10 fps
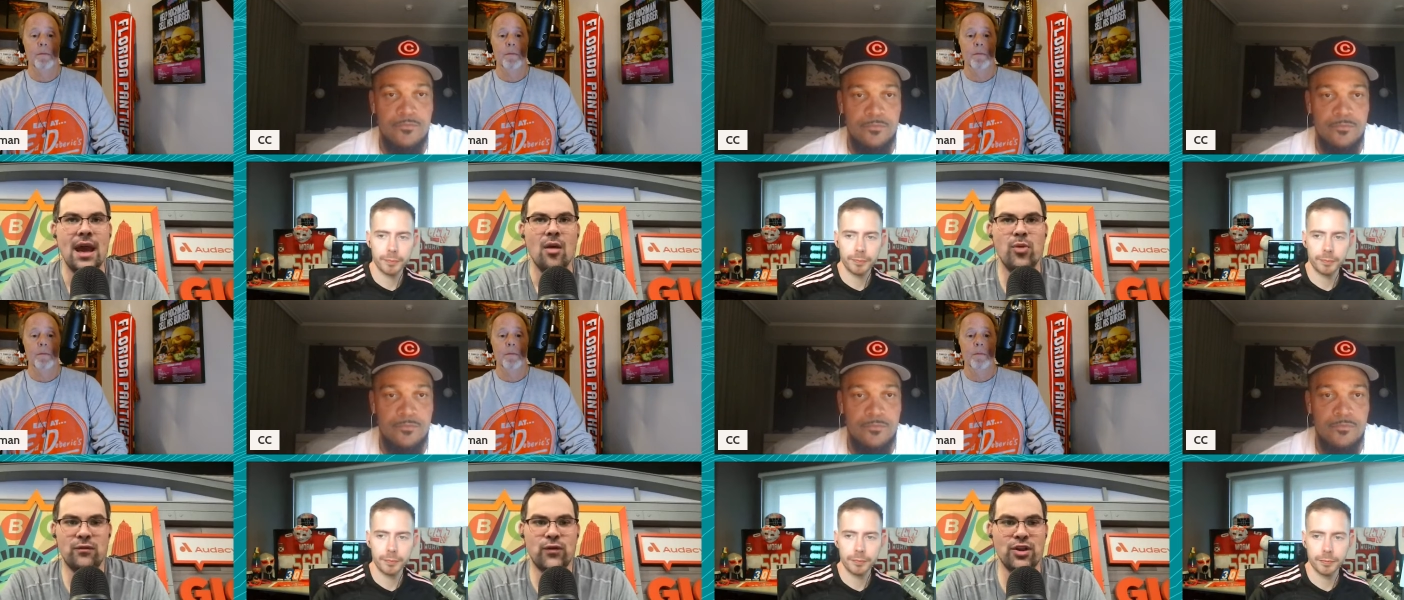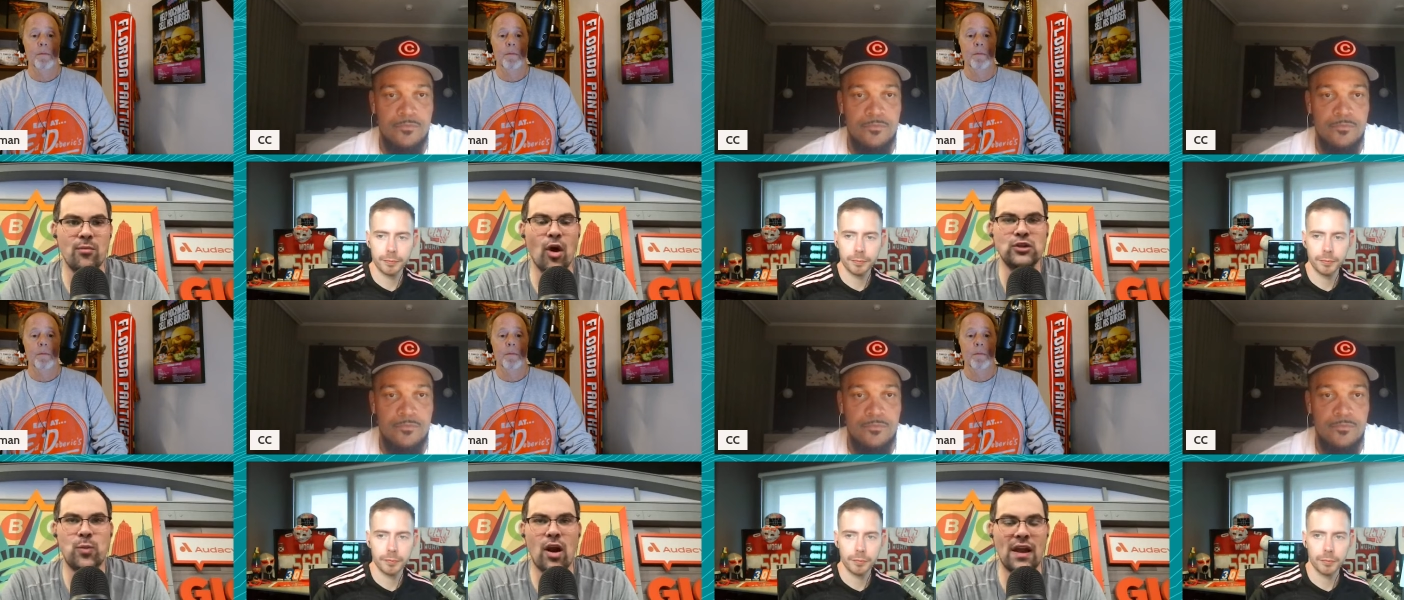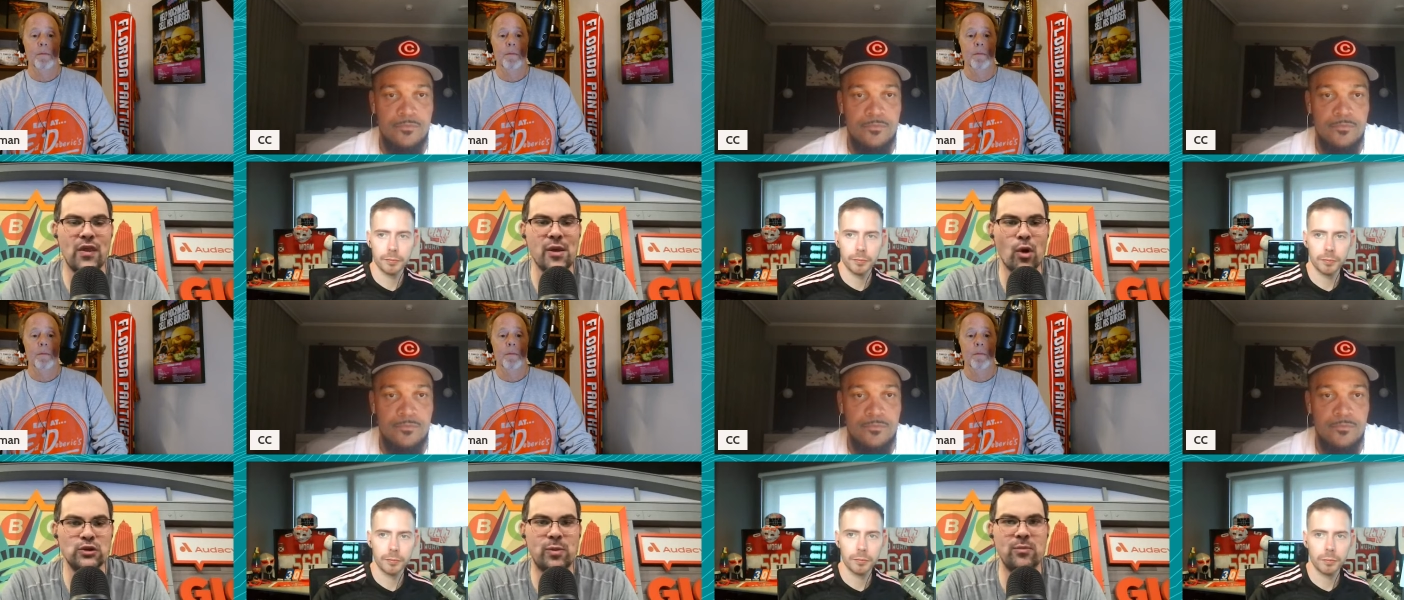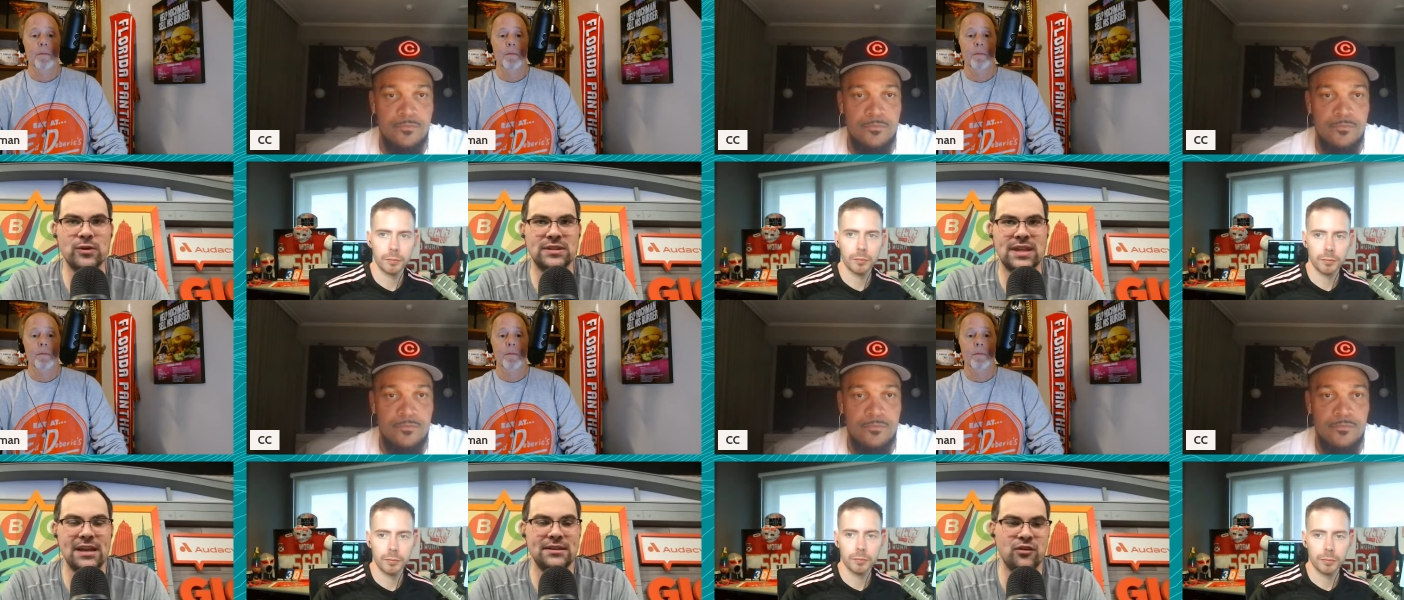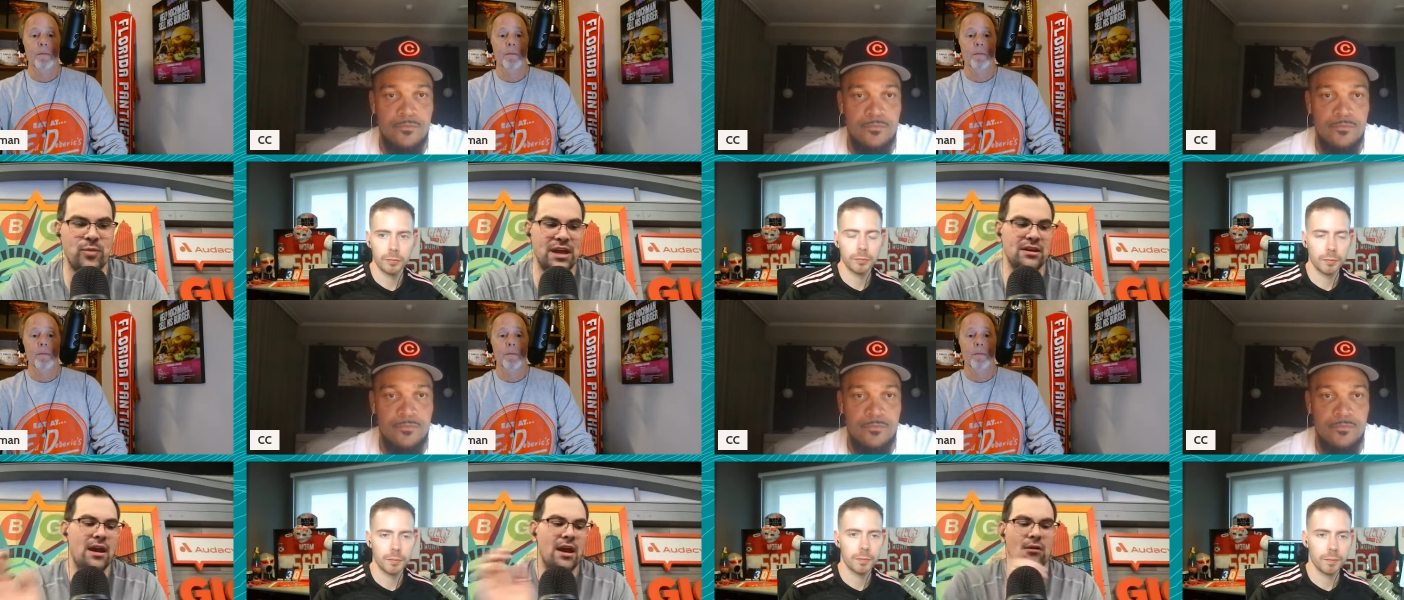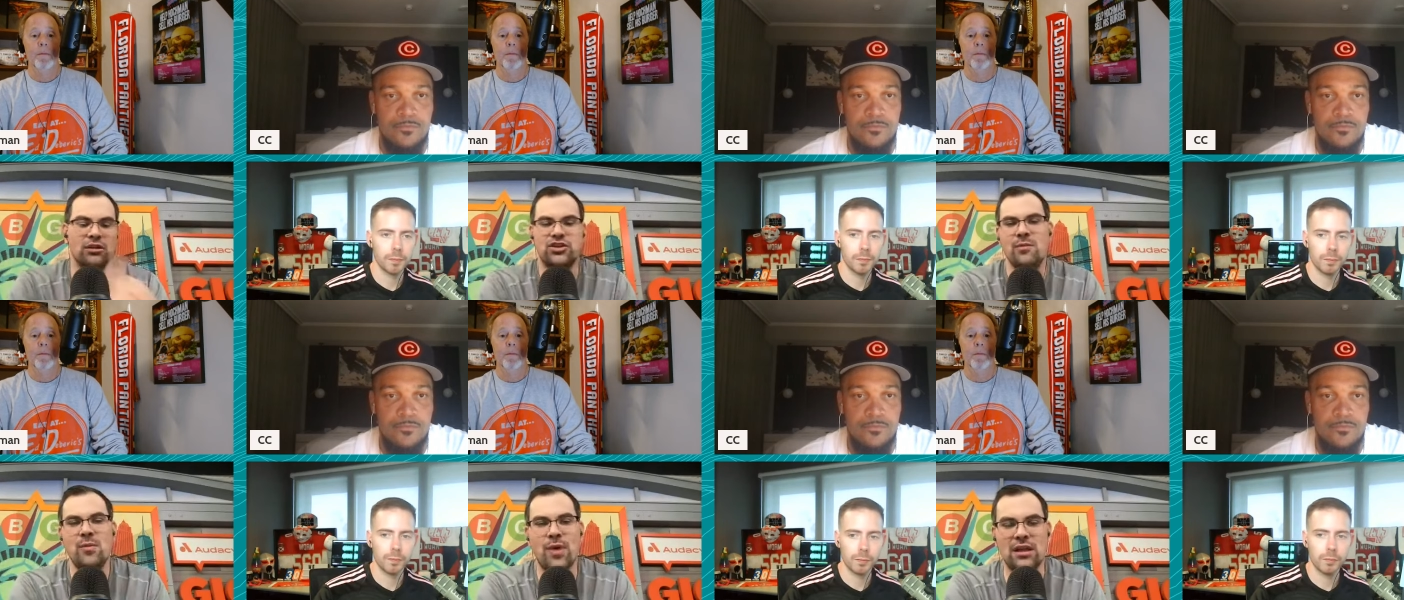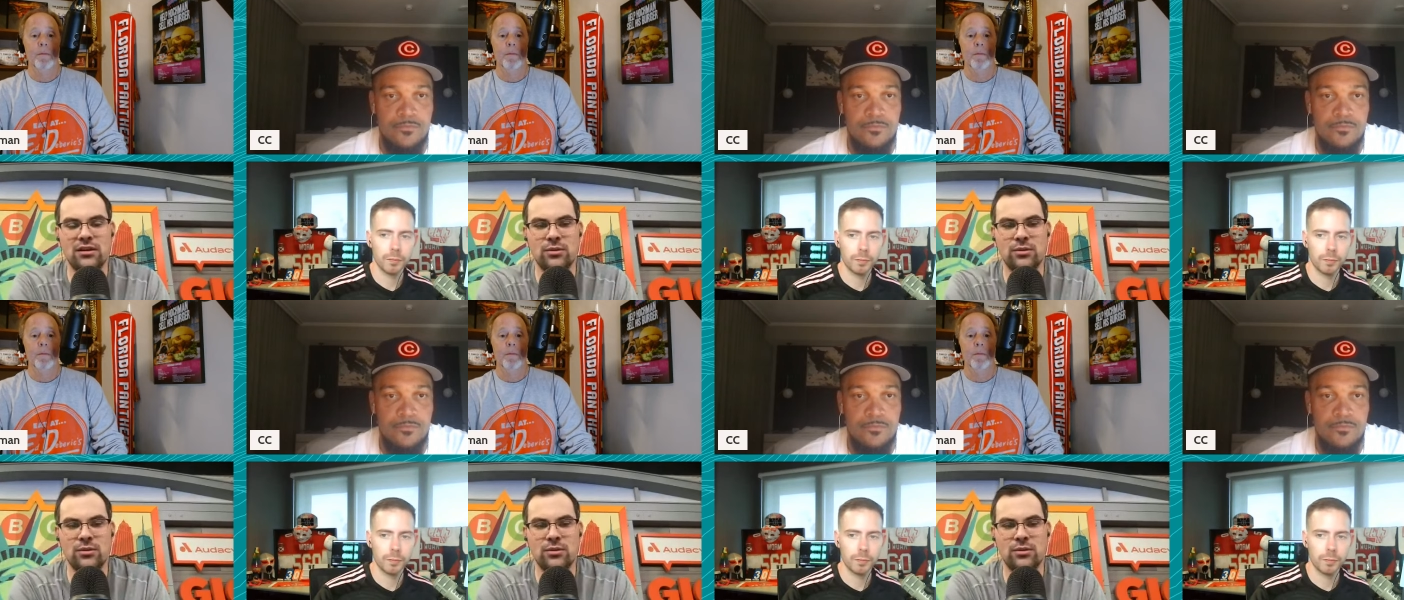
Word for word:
Speaker 1: But for the most part, I think most people's takes have been, well, Jimmy Butler